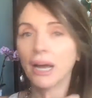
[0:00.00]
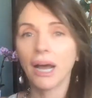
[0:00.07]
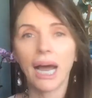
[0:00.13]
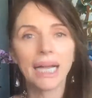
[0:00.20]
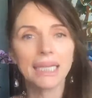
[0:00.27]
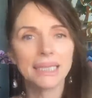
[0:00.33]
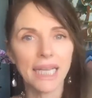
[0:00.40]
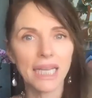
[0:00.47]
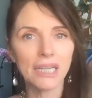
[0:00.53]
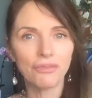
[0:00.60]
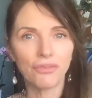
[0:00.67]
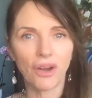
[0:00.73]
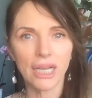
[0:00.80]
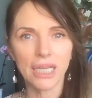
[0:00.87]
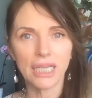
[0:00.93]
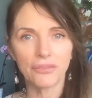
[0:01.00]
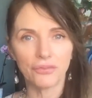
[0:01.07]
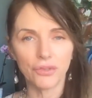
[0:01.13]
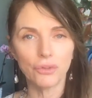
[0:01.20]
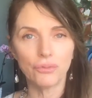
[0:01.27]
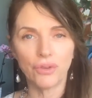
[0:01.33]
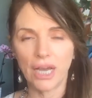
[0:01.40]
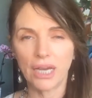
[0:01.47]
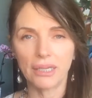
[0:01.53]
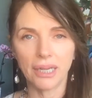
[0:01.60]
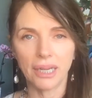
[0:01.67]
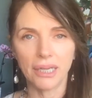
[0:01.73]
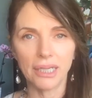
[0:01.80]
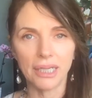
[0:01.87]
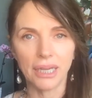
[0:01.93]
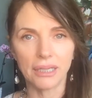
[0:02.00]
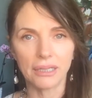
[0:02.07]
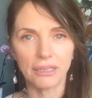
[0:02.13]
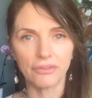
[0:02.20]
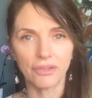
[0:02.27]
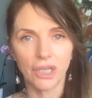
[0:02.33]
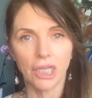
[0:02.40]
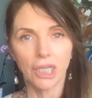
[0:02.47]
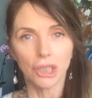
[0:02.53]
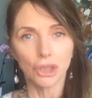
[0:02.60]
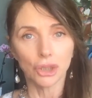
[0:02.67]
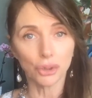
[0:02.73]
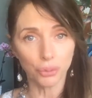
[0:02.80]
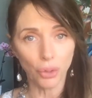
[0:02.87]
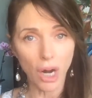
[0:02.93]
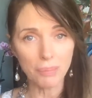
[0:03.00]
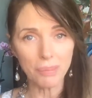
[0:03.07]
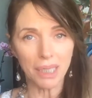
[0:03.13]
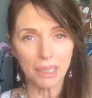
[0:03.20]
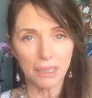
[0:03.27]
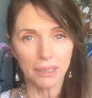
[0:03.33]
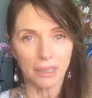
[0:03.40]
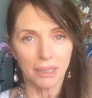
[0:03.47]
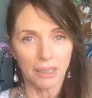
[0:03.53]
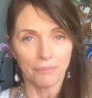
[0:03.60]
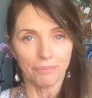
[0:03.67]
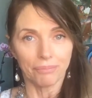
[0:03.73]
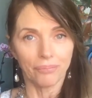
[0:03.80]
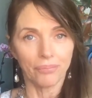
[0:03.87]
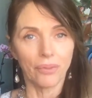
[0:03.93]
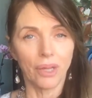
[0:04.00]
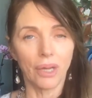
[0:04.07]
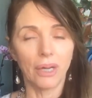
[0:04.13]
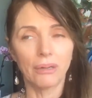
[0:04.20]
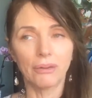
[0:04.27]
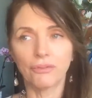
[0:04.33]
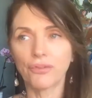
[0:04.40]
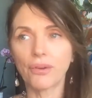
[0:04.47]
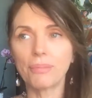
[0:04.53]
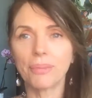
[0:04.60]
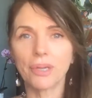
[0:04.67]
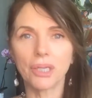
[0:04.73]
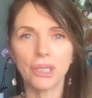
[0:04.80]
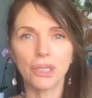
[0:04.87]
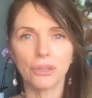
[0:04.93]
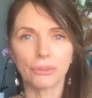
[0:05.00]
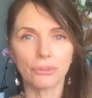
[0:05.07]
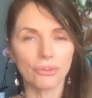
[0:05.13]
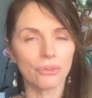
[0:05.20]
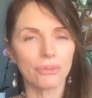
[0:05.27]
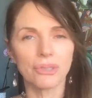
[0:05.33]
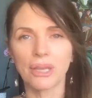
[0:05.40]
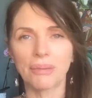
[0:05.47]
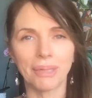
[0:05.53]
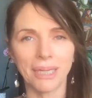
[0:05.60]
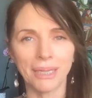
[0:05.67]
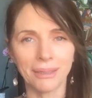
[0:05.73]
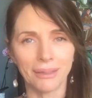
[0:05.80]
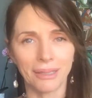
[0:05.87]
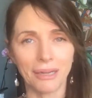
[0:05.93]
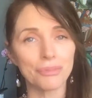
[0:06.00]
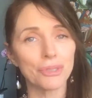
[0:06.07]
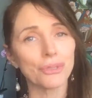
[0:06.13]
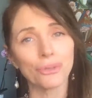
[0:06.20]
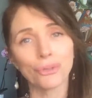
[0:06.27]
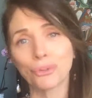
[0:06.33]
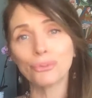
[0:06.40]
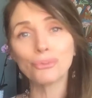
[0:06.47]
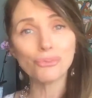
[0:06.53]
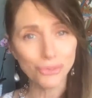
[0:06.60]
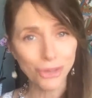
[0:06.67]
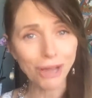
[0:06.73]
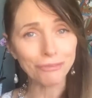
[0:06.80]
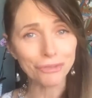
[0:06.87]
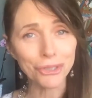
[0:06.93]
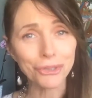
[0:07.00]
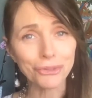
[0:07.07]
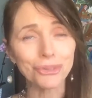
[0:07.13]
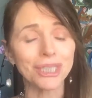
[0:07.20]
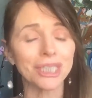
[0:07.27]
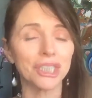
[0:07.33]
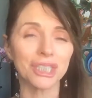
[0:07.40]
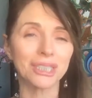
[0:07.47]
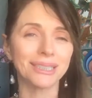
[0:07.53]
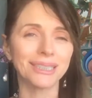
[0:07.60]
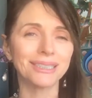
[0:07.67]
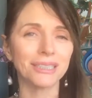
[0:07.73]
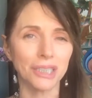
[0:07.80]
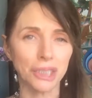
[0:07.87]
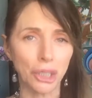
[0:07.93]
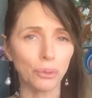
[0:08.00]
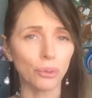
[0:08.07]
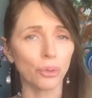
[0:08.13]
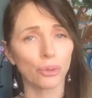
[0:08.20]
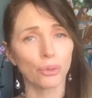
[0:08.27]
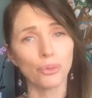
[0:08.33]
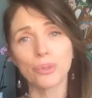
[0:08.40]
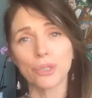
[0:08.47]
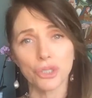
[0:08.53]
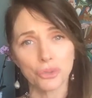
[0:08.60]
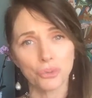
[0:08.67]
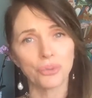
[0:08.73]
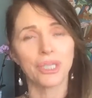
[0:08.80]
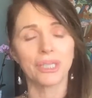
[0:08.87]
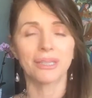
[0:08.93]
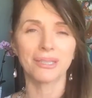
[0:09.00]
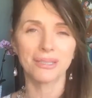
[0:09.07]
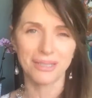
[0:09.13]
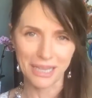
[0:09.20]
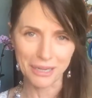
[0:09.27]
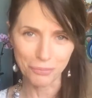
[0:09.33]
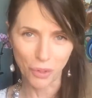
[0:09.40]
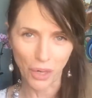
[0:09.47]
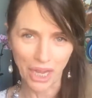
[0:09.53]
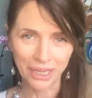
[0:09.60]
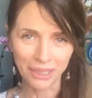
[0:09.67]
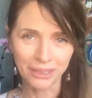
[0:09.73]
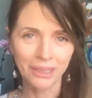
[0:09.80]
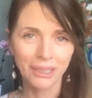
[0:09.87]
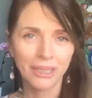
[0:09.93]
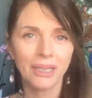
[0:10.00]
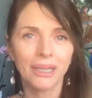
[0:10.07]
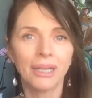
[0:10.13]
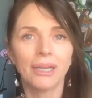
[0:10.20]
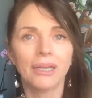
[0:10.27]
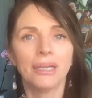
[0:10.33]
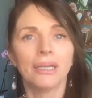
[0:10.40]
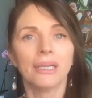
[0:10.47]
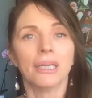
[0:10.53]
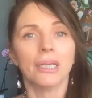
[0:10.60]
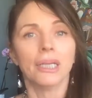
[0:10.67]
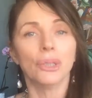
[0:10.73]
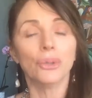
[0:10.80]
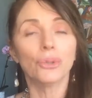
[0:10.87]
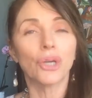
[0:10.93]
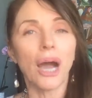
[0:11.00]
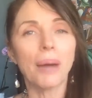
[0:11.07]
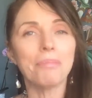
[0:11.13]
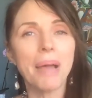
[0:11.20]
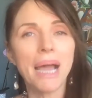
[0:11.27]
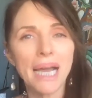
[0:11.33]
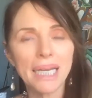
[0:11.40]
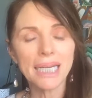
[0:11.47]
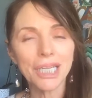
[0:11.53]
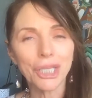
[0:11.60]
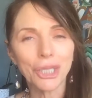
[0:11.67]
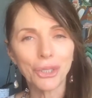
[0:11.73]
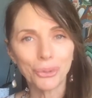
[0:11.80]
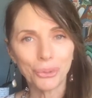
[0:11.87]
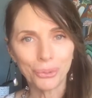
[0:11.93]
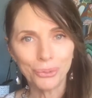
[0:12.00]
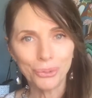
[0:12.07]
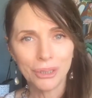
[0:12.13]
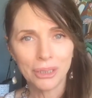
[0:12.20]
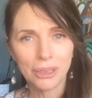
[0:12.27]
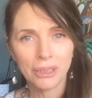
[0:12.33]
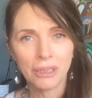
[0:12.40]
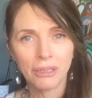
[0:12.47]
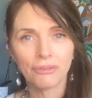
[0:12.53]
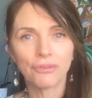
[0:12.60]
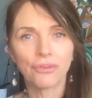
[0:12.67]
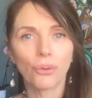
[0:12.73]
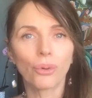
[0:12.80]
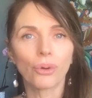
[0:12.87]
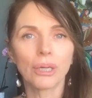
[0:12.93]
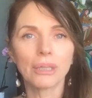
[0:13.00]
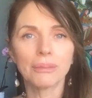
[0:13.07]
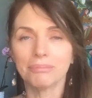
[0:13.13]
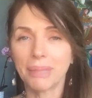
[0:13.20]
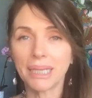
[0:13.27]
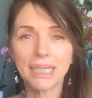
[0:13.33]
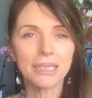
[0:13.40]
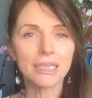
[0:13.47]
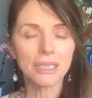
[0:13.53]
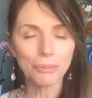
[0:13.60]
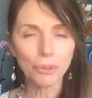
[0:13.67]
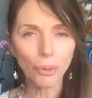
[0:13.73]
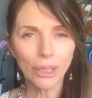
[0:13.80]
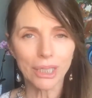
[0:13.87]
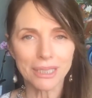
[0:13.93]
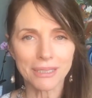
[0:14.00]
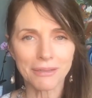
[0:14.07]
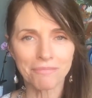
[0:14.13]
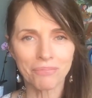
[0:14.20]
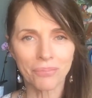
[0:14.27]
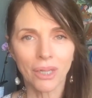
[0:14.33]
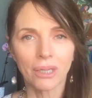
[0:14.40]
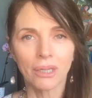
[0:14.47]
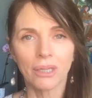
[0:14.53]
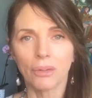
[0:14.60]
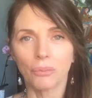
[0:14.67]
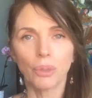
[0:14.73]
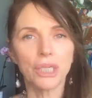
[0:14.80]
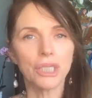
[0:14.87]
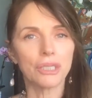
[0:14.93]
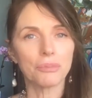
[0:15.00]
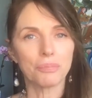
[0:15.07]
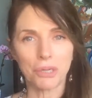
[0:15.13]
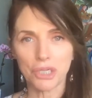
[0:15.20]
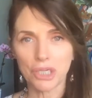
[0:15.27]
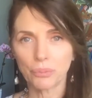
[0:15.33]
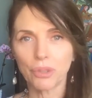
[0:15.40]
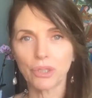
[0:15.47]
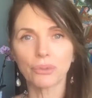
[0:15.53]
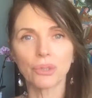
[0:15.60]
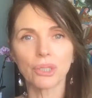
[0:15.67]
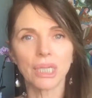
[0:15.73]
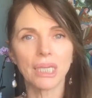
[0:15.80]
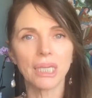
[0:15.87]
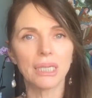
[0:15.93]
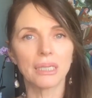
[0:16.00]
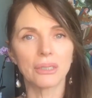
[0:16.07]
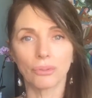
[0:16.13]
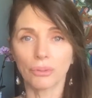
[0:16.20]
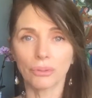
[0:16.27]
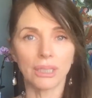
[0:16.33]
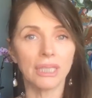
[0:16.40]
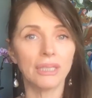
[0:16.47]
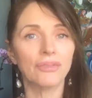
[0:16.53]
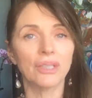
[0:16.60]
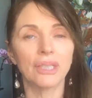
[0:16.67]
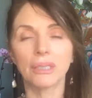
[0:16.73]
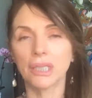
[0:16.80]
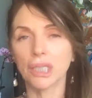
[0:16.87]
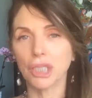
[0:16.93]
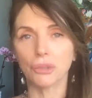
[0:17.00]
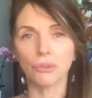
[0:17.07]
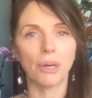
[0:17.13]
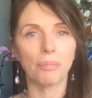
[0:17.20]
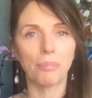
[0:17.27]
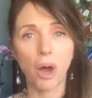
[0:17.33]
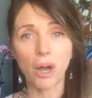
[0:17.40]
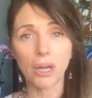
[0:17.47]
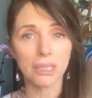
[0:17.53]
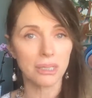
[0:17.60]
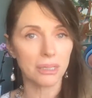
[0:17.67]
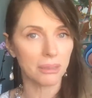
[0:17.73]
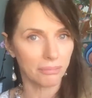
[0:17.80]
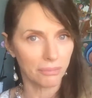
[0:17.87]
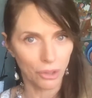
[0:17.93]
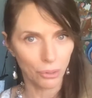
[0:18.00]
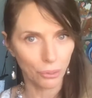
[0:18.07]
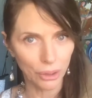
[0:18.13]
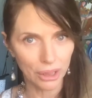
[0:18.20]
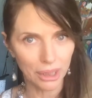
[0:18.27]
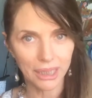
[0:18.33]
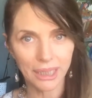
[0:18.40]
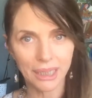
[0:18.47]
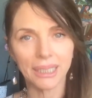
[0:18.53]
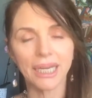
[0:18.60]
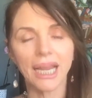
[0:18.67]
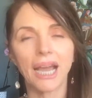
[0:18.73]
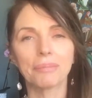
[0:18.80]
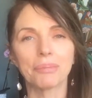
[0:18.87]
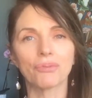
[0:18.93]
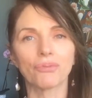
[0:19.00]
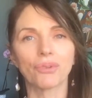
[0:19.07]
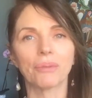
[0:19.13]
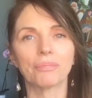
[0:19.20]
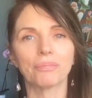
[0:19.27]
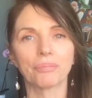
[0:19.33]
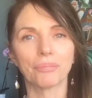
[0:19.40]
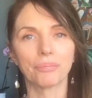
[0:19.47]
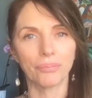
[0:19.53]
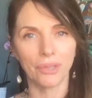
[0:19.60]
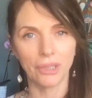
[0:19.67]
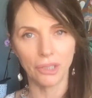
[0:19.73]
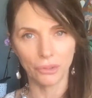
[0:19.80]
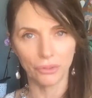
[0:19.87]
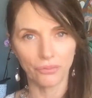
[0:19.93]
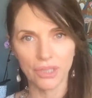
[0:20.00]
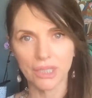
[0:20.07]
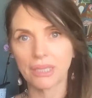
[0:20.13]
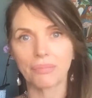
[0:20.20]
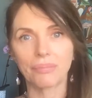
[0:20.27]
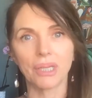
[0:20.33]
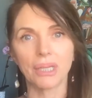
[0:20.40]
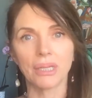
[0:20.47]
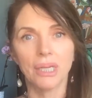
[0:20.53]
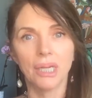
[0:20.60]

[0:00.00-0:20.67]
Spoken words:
identify if you've had any kind of trauma from somebody, I'm sure, who loved you and just didn't know, or who was treated the same way, who got mad you for making some noise, especially when you're a kid, or even a boss. Currently can happen from, if it's something